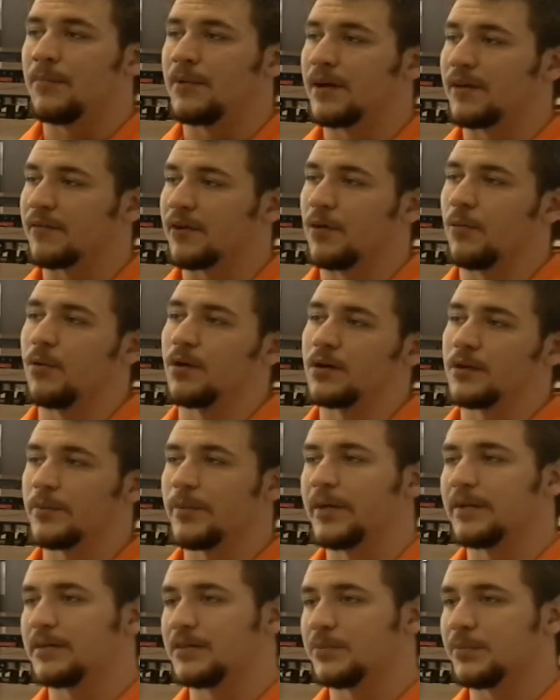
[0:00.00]
I go to work
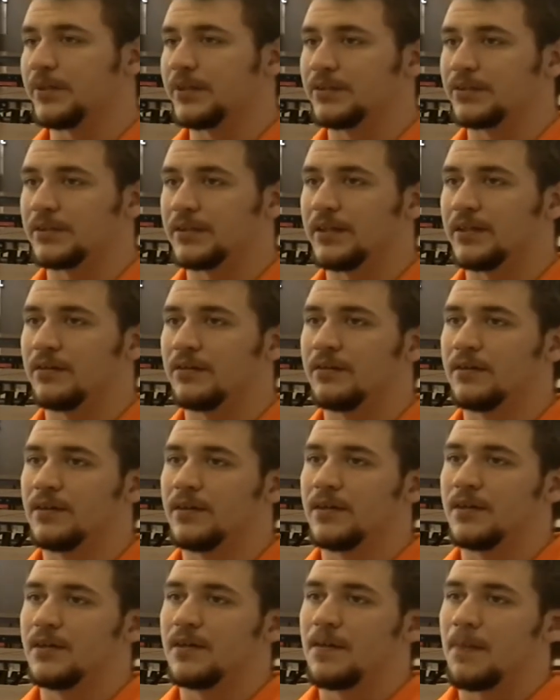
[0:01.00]
to pay these bills now.
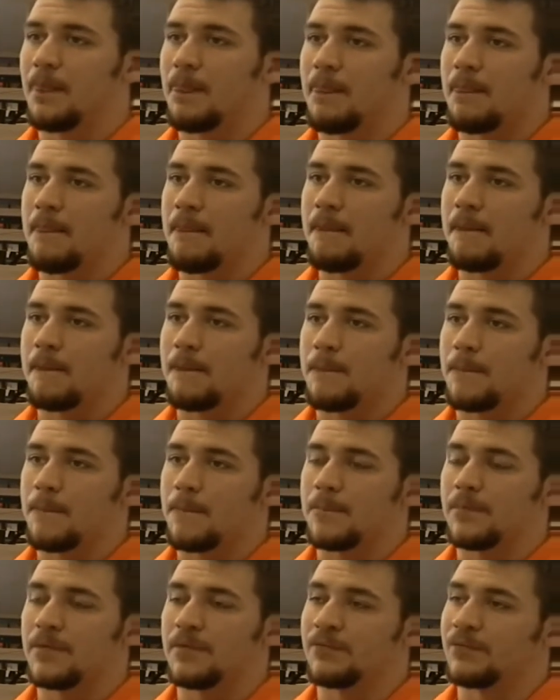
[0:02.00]

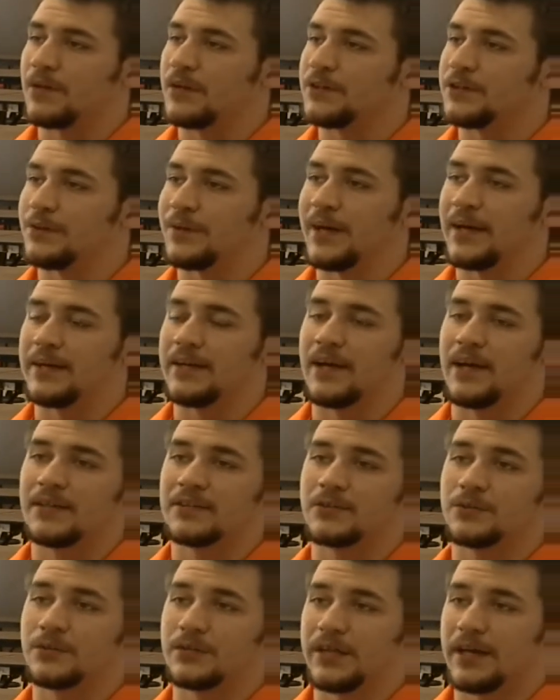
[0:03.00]
The friends you had in
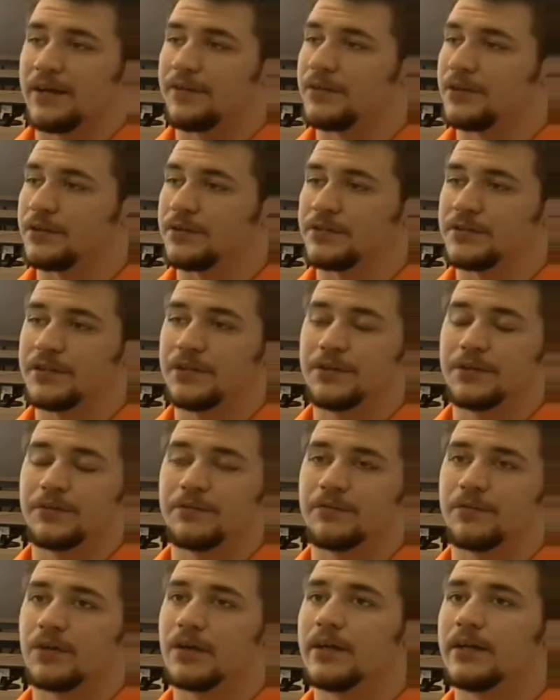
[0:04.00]
high school, yeah, they're still
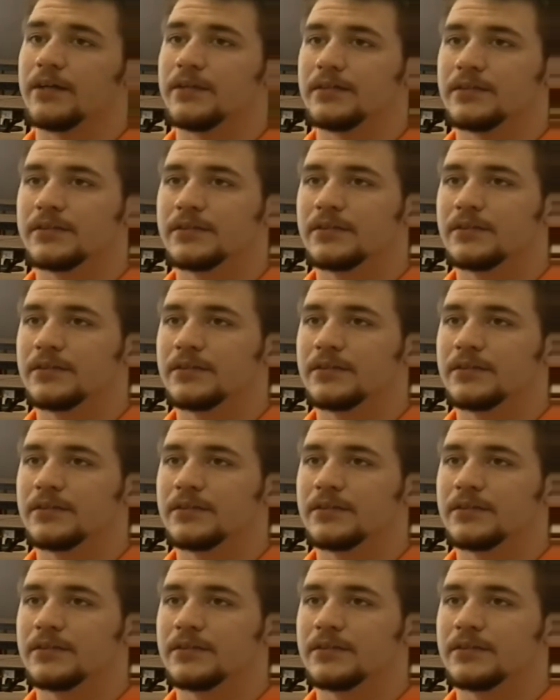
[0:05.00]
your friends,